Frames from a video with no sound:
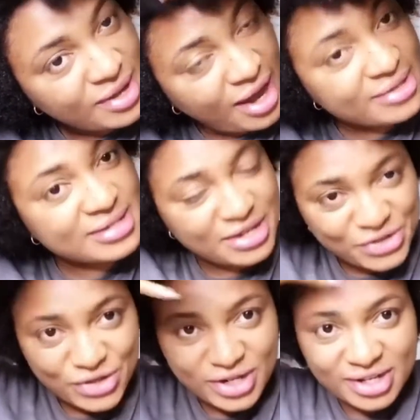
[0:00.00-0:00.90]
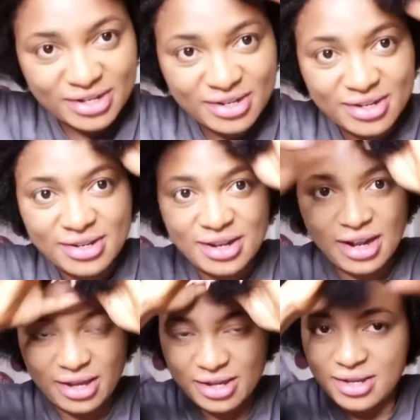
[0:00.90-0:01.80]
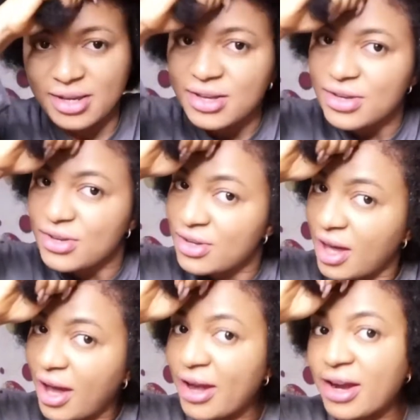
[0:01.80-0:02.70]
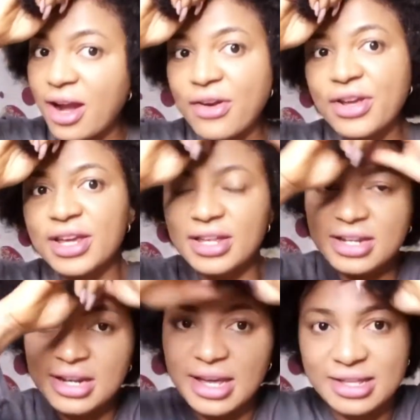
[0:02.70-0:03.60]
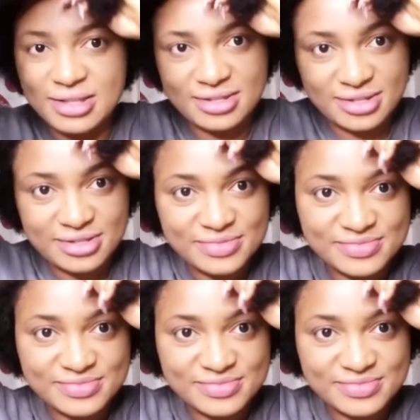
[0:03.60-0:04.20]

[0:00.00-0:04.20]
I section it, like I carry it like this.